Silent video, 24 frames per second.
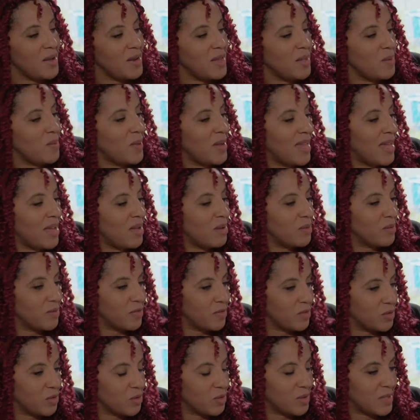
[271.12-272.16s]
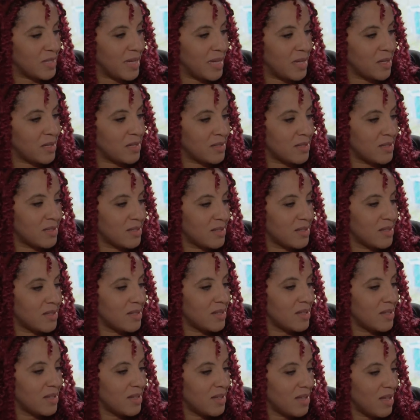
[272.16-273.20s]
only went out for tortillas
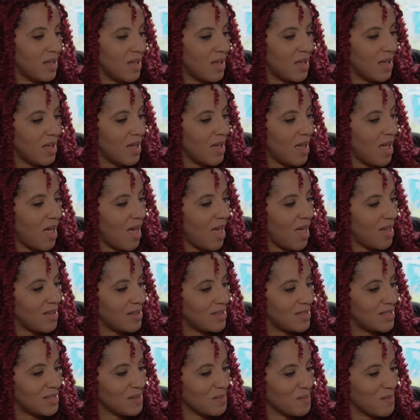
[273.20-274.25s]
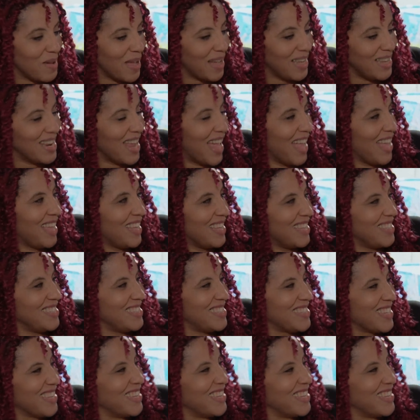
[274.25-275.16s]
and some mayonnaise.